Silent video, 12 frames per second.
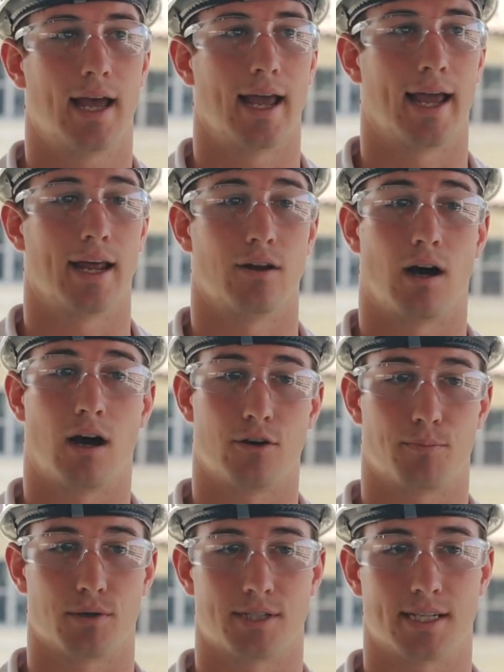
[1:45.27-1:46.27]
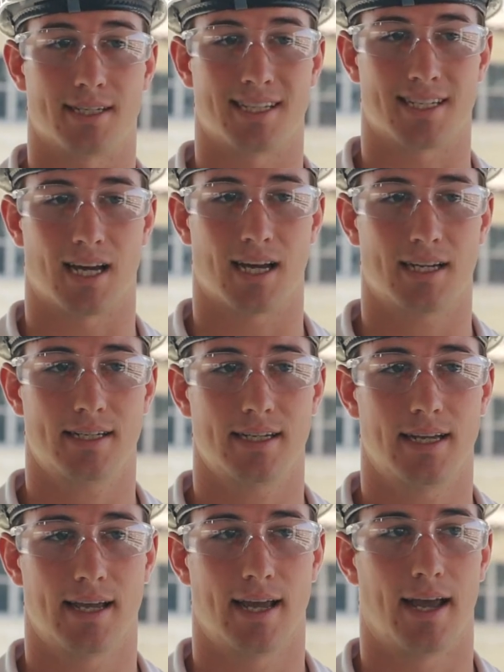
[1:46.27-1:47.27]
and 100% designed,
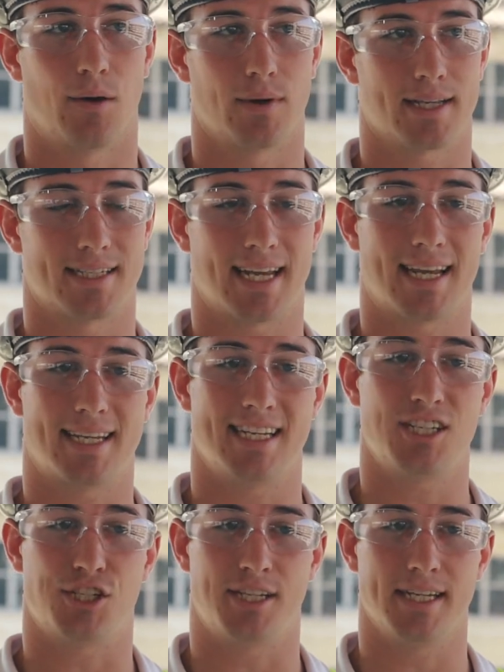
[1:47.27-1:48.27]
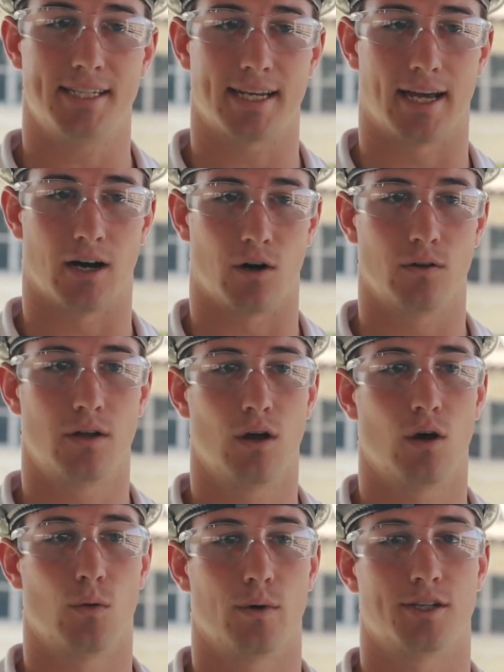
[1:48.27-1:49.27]
and we can take each detail,
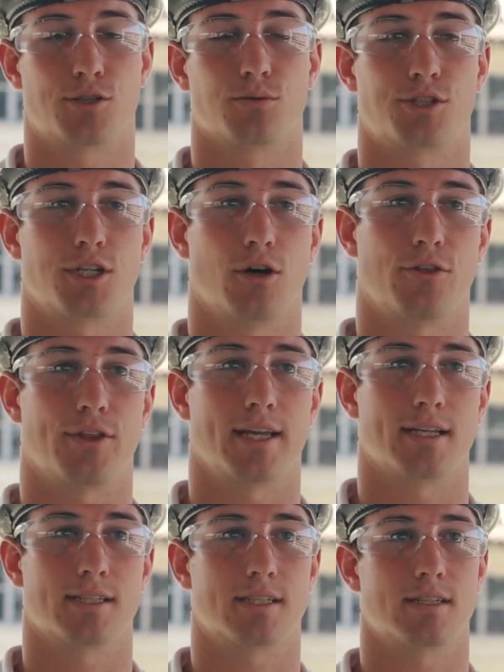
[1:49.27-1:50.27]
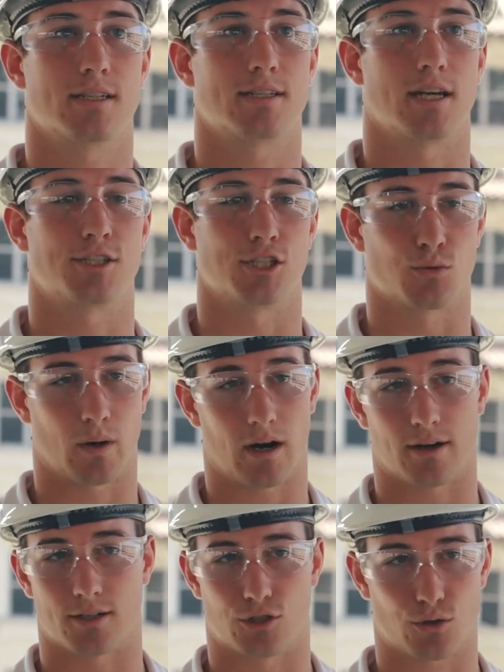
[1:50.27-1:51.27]
which will show things such as where our
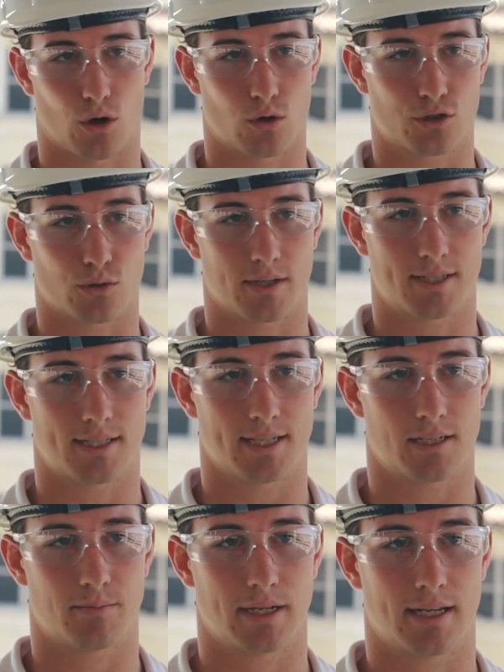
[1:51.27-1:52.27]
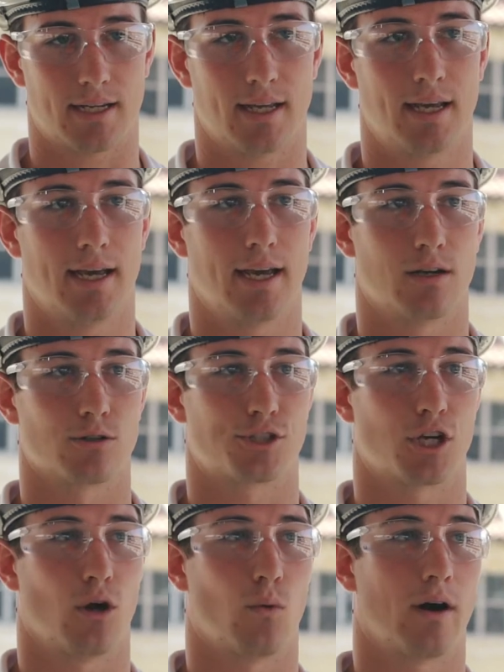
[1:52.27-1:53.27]
control joints need to be. It'll
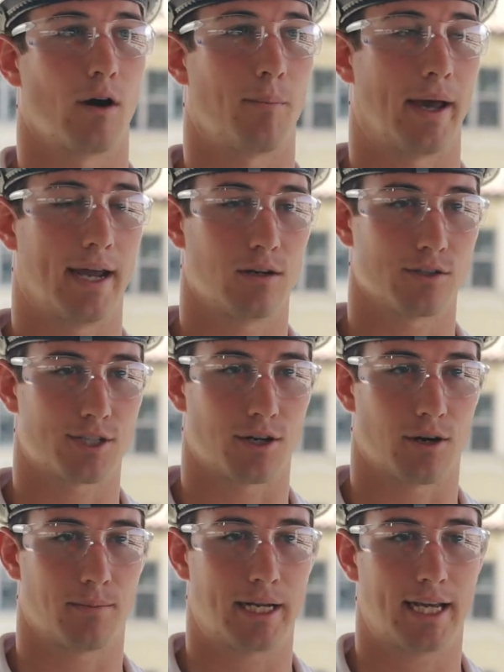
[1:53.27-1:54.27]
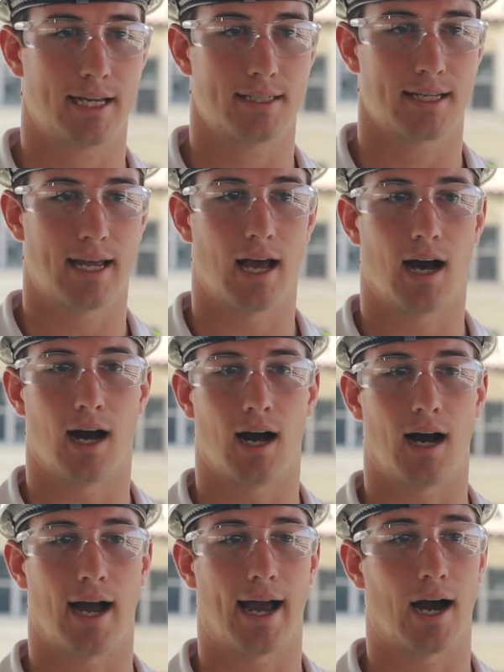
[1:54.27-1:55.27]
show where our panels terminate,
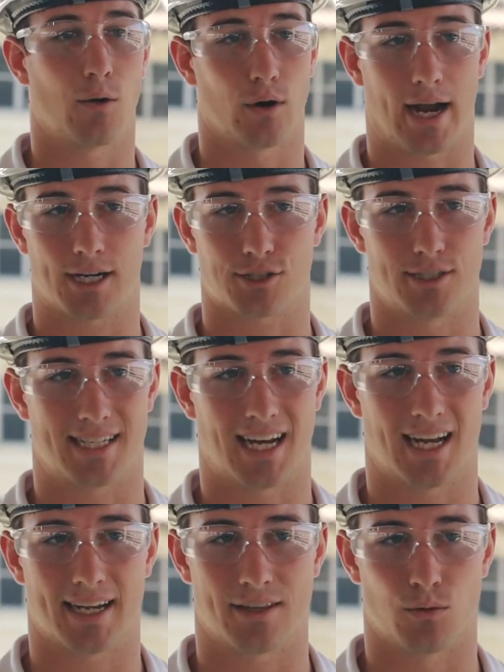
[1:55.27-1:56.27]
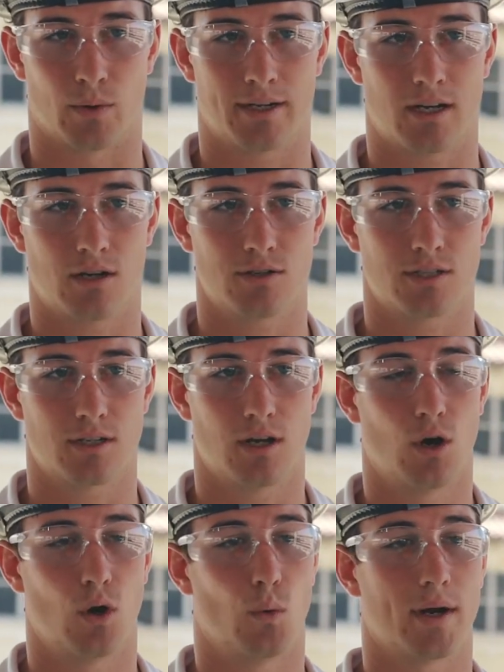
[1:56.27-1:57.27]
how we're actually tying in the windows.
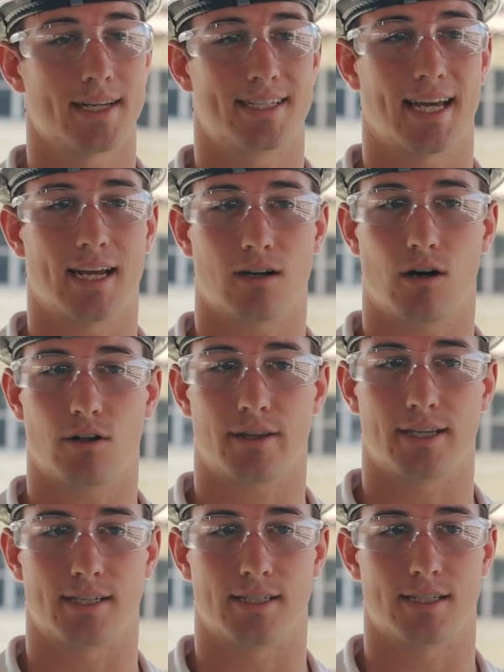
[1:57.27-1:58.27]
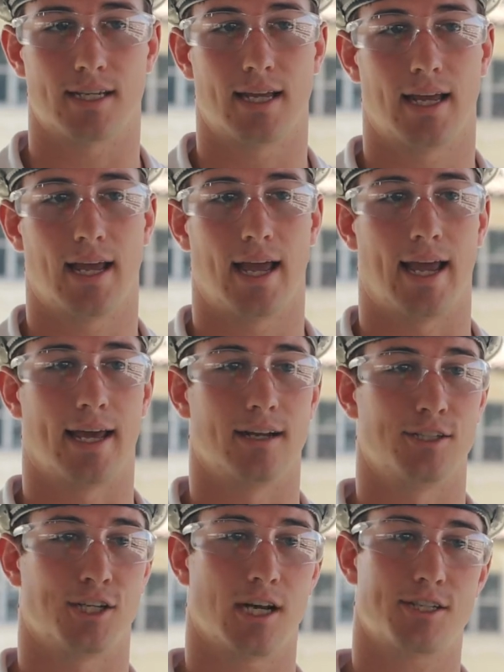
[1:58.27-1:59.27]
We can take all these and
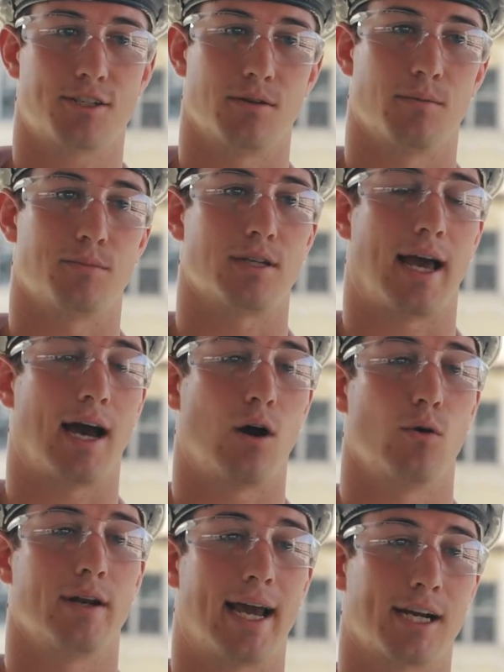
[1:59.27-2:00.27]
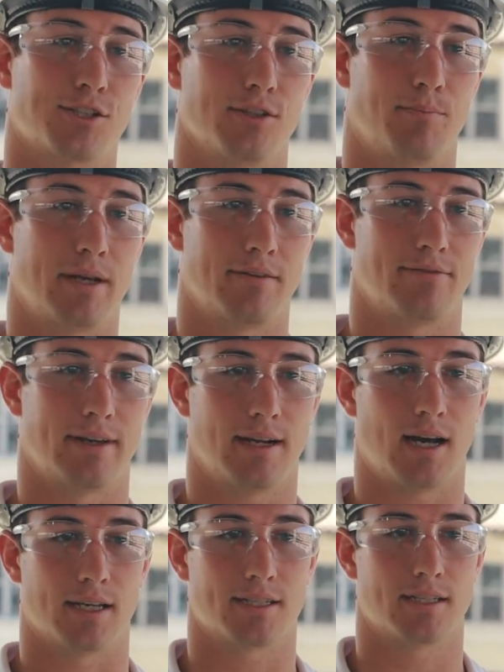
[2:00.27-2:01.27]
adjust them to how it would actually benefit
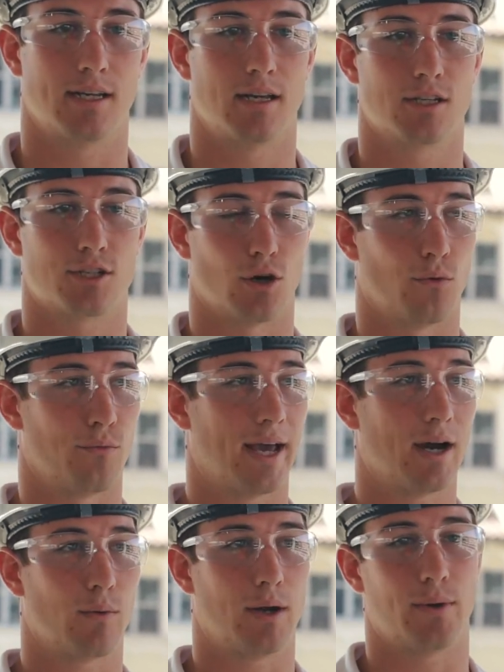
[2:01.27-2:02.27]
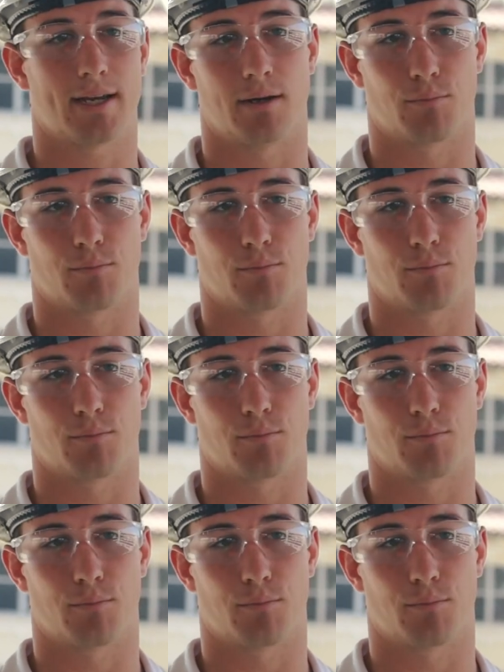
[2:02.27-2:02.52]
us. So that way we can